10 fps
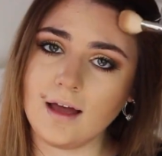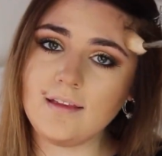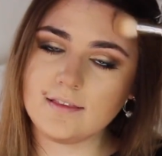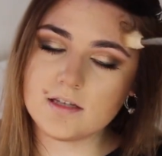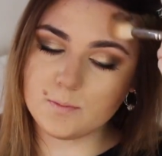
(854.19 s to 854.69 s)
I
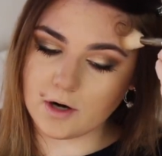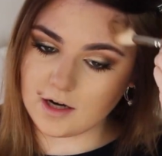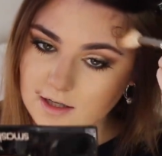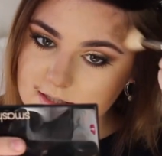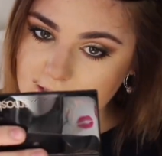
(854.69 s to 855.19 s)
like this
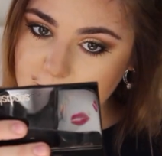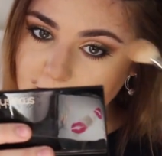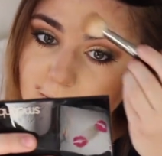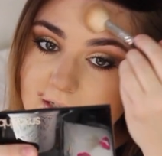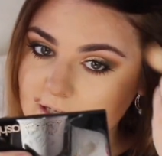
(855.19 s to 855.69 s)
product. It's
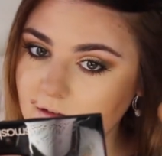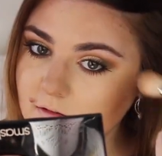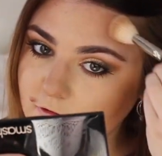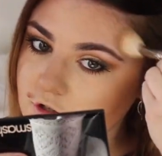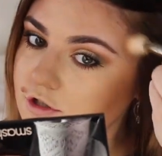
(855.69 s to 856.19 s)

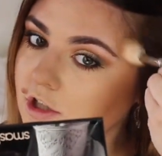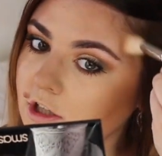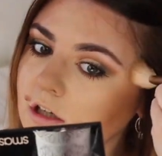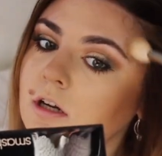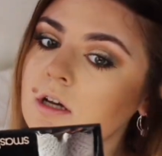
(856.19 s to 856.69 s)
pigmented for
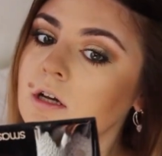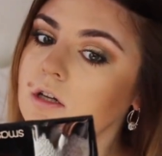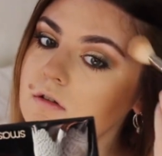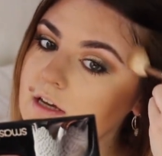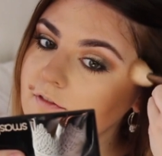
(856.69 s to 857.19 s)
sure.
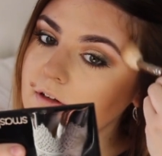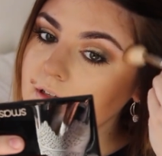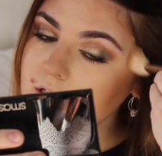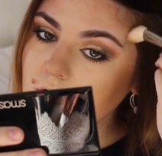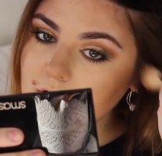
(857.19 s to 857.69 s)
You
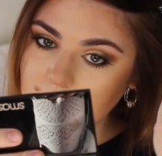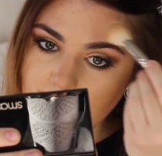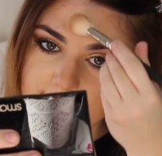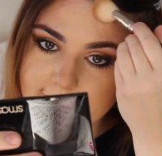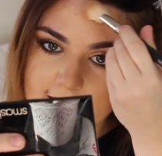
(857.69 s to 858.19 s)
definitely don't need
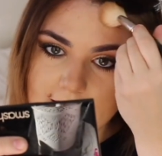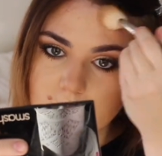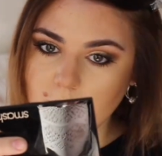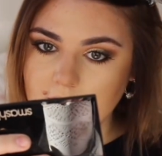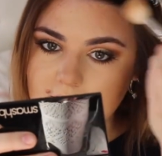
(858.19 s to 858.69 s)
a heavy hand with